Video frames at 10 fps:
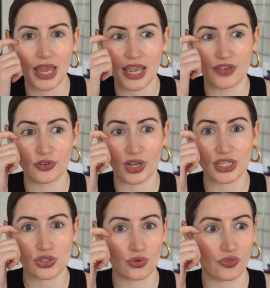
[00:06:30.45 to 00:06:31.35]
If you like
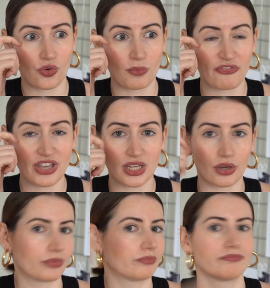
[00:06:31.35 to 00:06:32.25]
short form
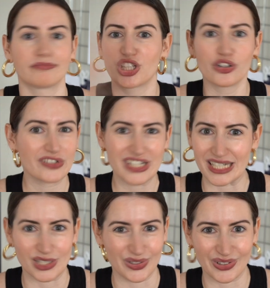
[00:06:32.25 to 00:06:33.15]
video, go for
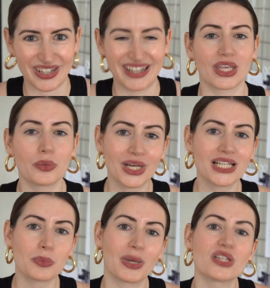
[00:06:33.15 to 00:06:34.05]
TikTok. It really
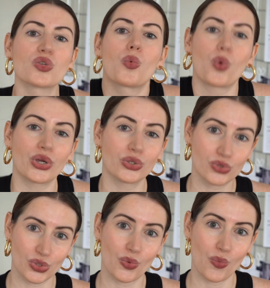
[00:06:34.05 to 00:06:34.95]
depends on what you
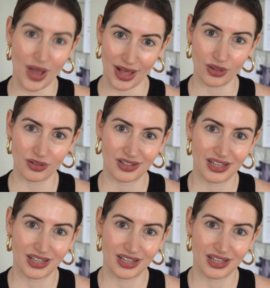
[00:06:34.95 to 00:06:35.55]
do well.